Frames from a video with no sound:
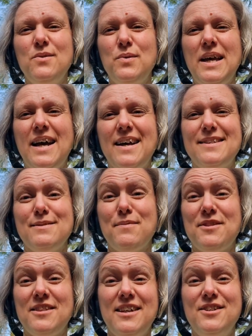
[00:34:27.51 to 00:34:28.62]
we had some
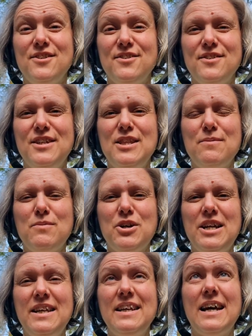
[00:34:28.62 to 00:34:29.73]
thunder in the
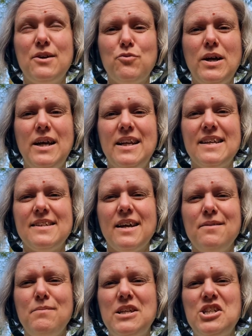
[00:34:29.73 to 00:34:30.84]
morning and rain, as
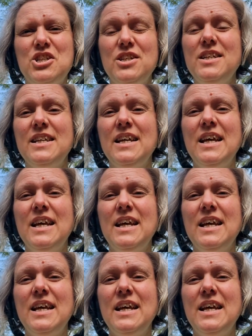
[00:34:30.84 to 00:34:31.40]
I mentioned.